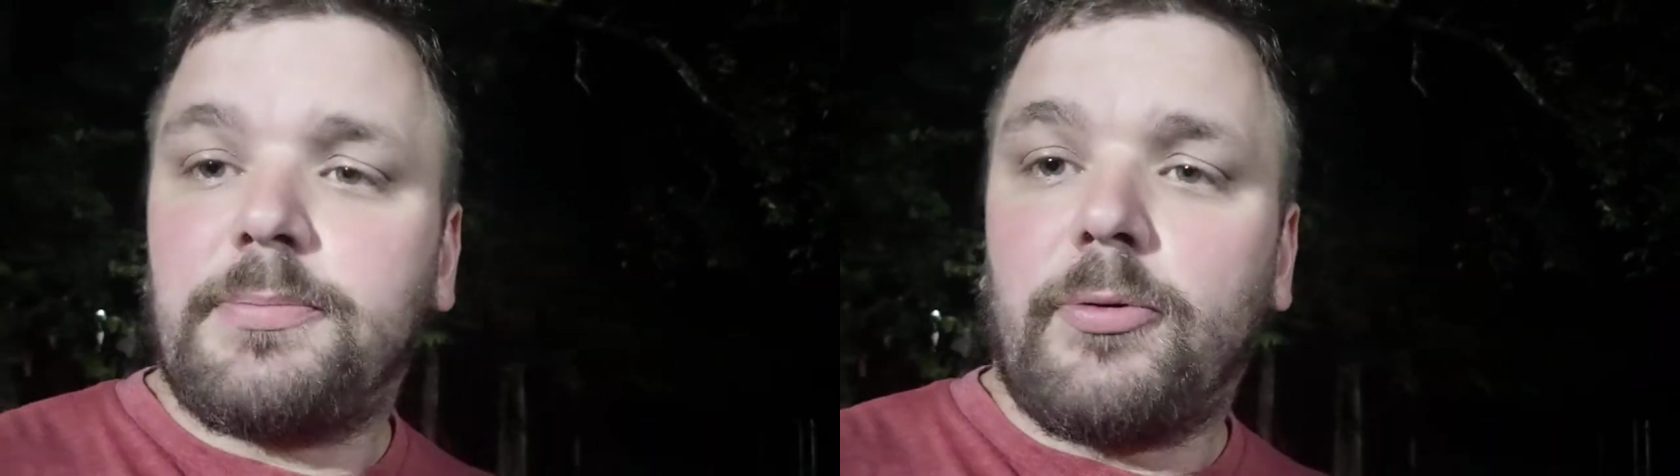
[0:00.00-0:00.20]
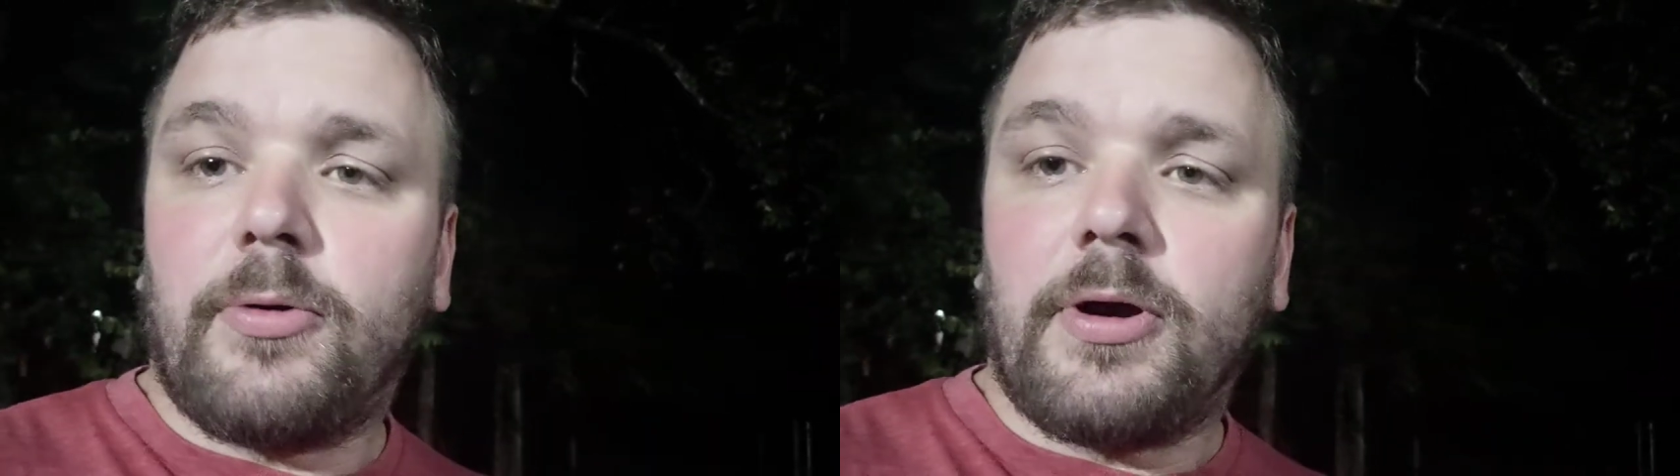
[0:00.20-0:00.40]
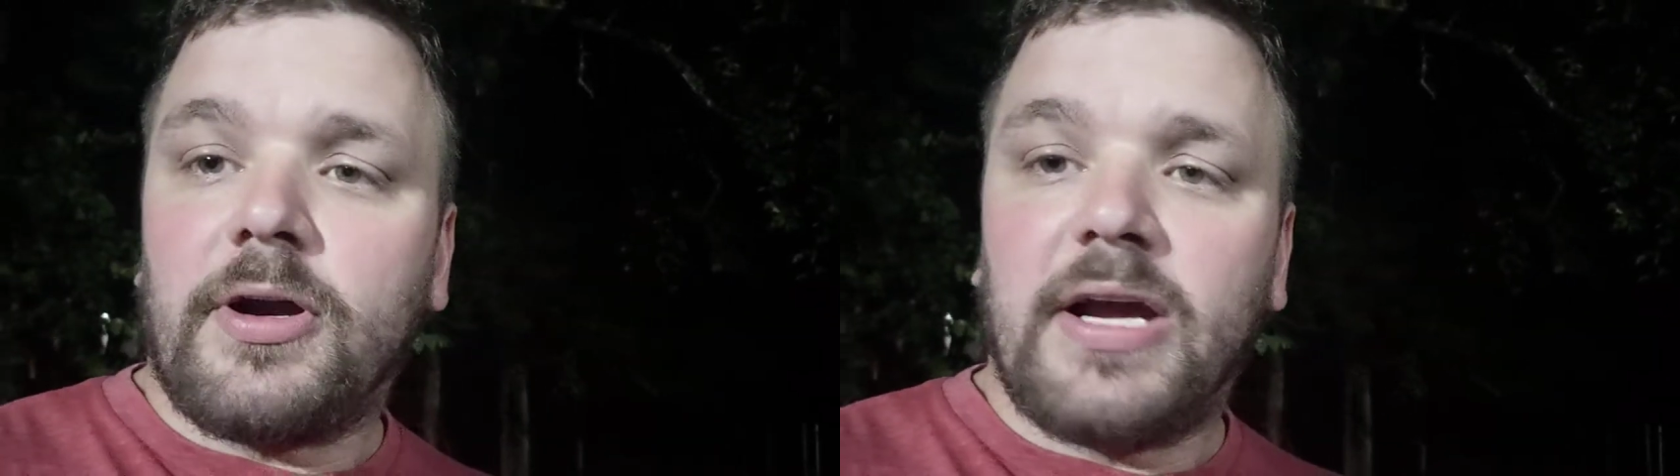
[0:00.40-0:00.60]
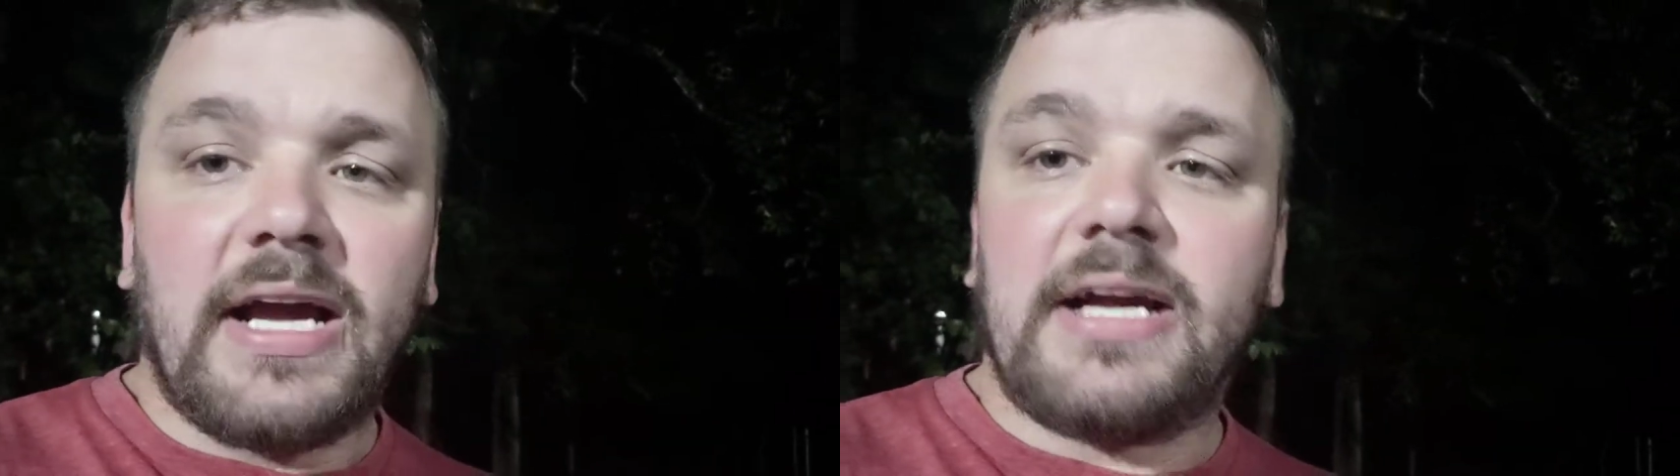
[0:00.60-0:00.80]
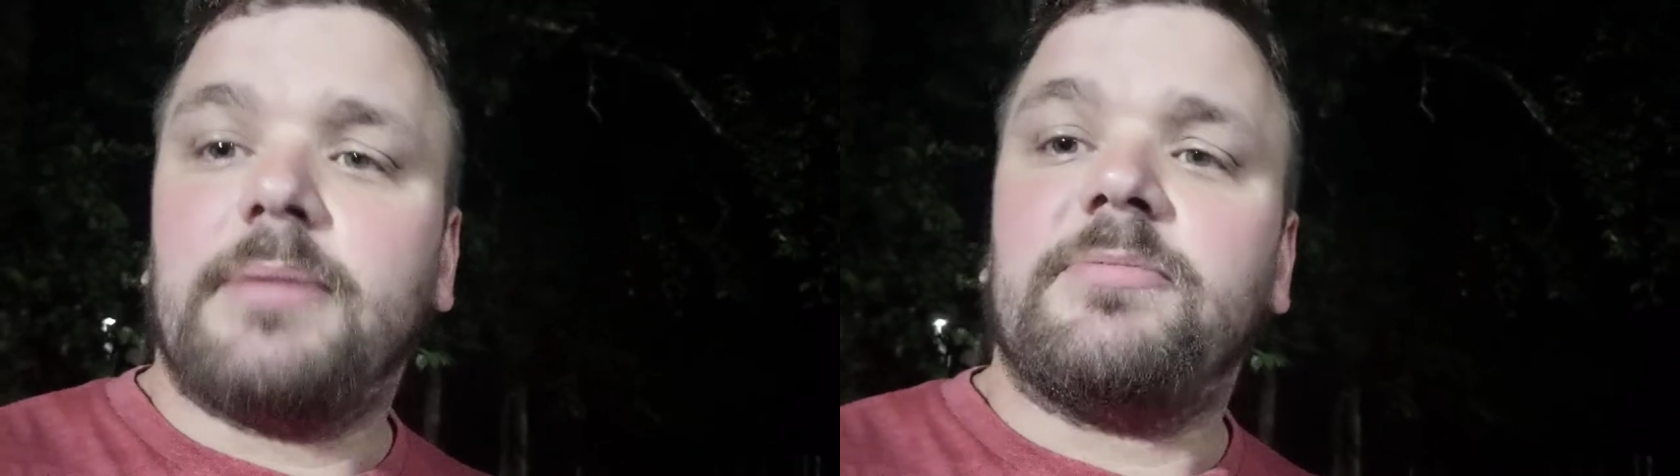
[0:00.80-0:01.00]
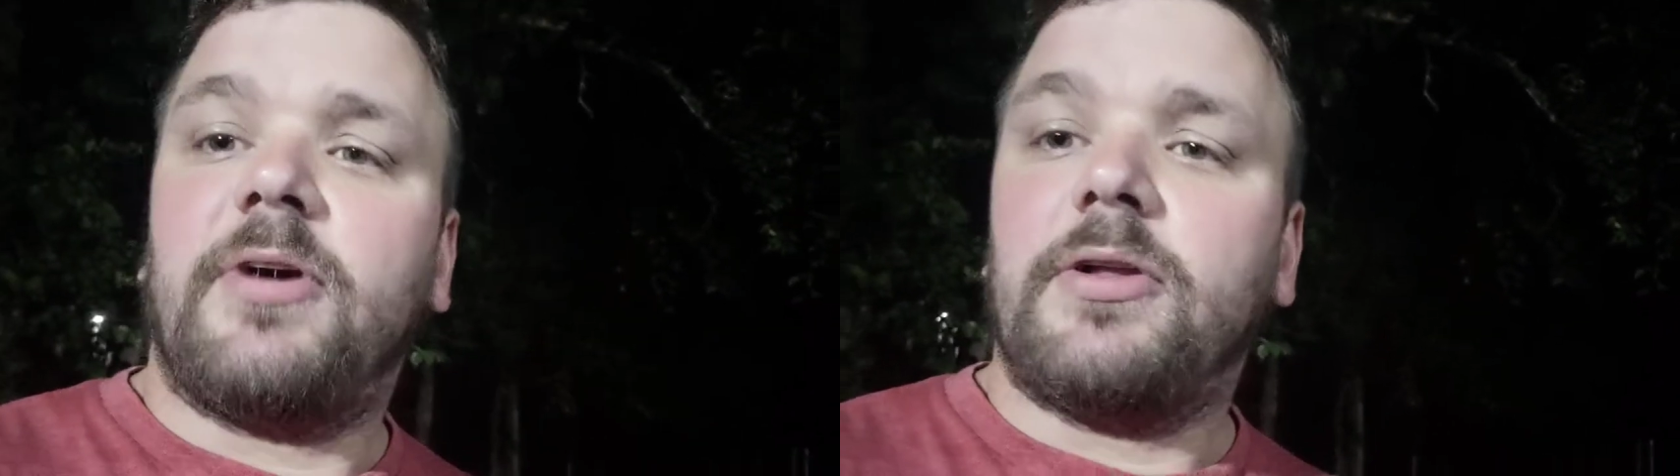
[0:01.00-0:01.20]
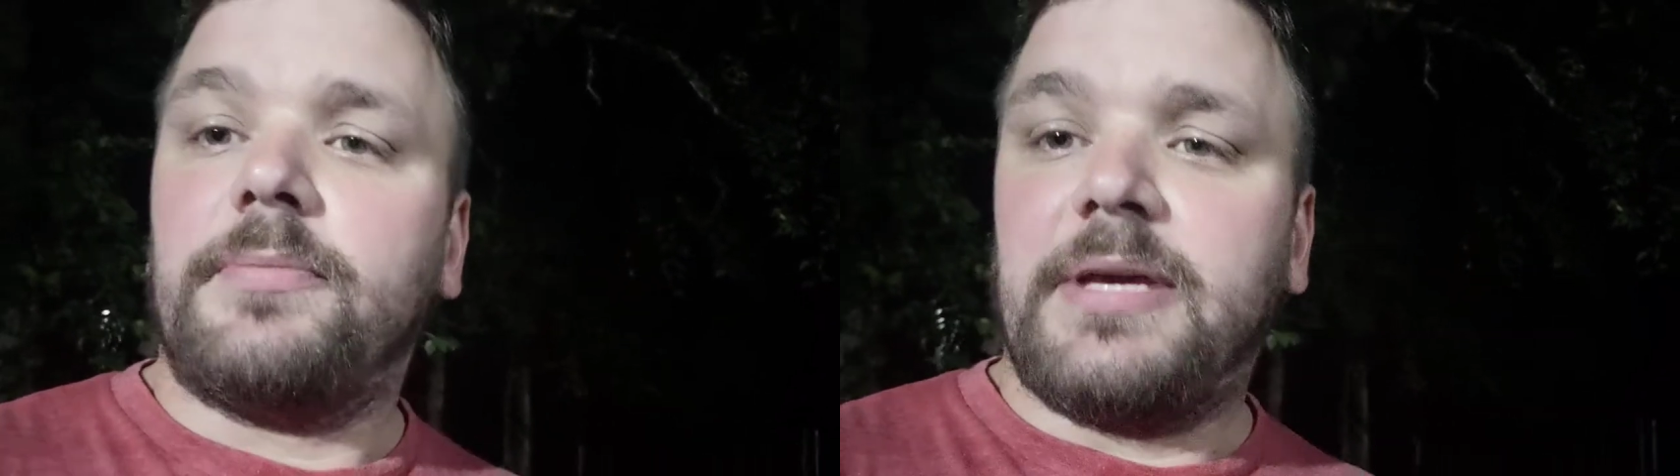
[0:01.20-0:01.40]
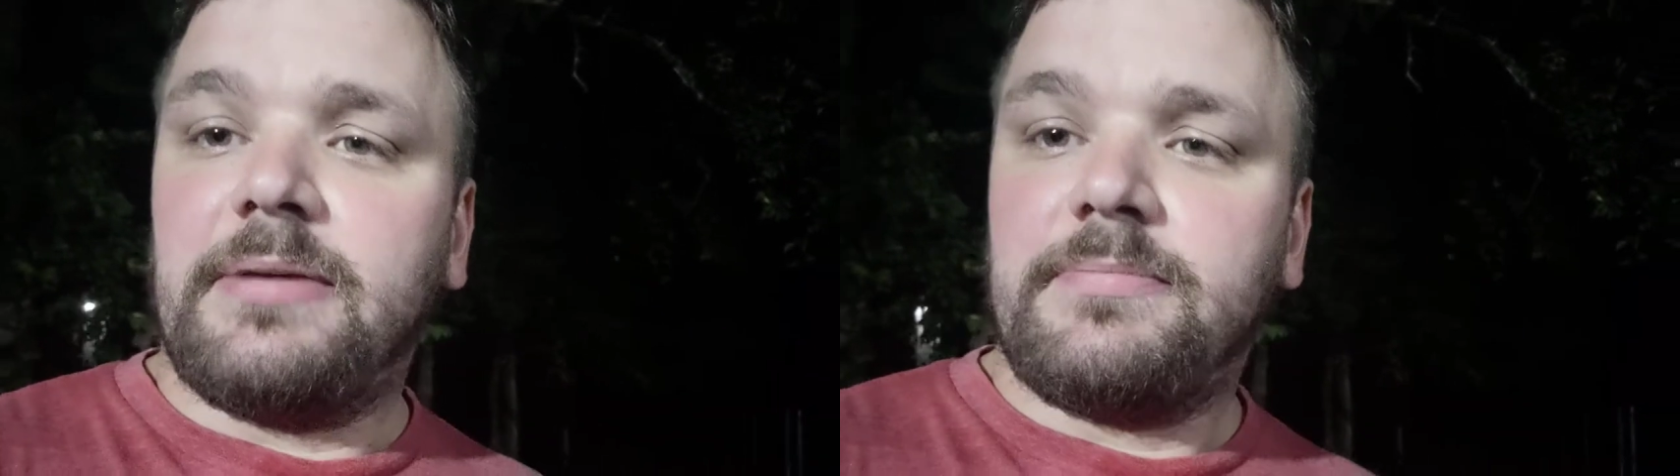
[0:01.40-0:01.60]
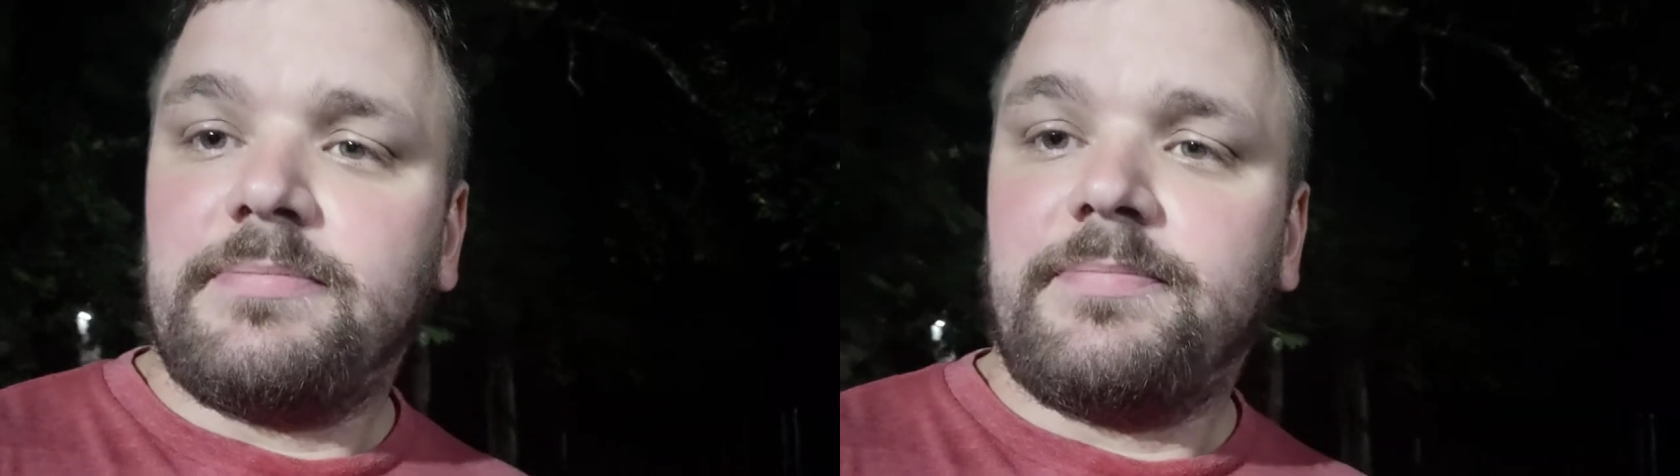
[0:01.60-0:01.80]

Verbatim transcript: the poor and come follow me.